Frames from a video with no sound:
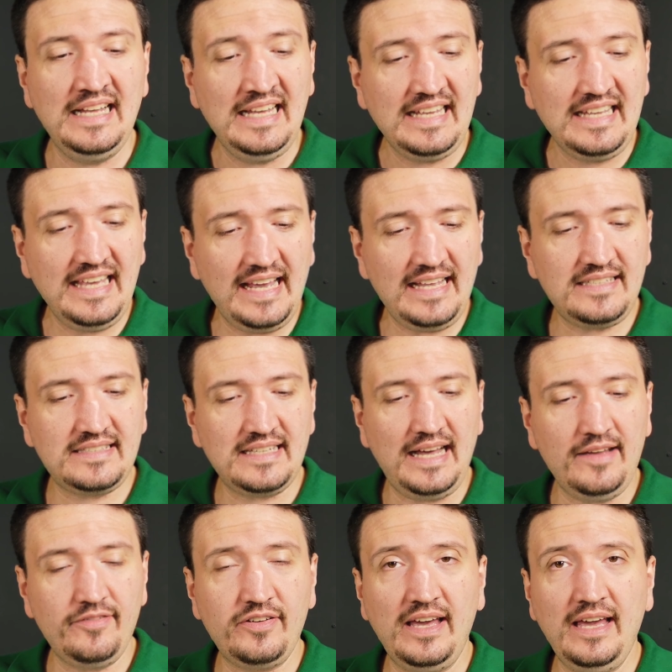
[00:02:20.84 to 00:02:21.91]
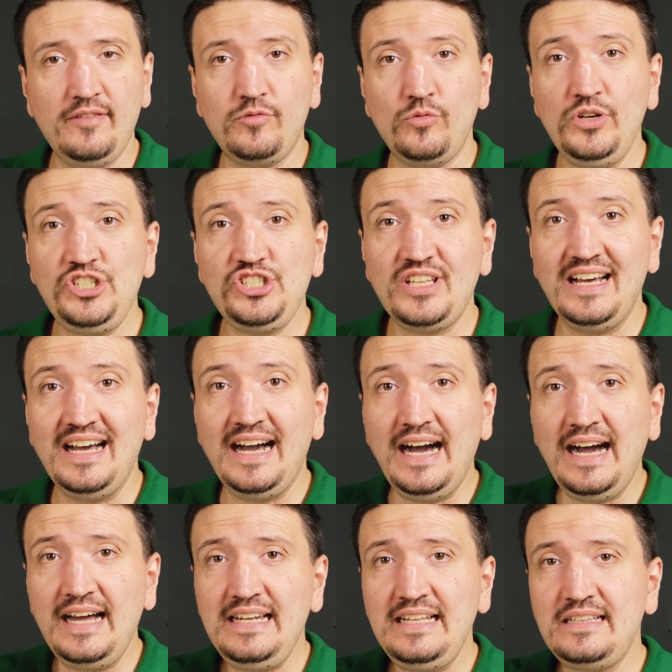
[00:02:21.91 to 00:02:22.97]
Yes, I have wished
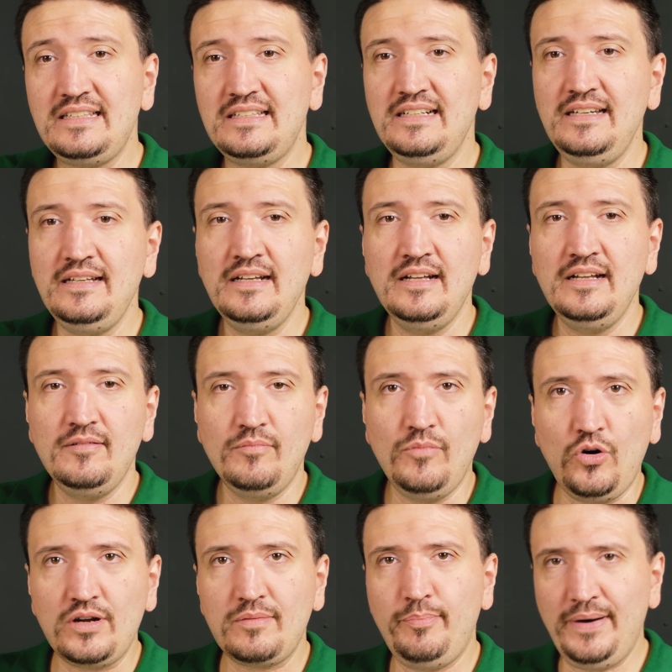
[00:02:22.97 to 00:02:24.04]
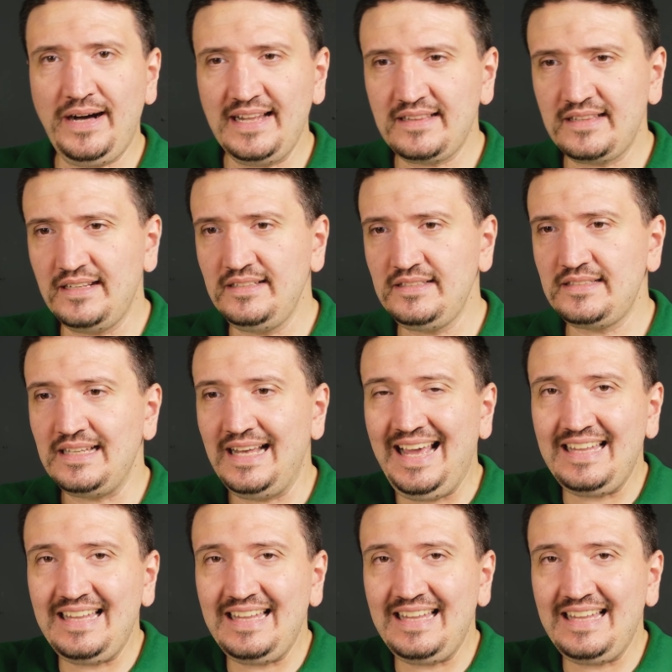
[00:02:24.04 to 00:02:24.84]
a little more buttons,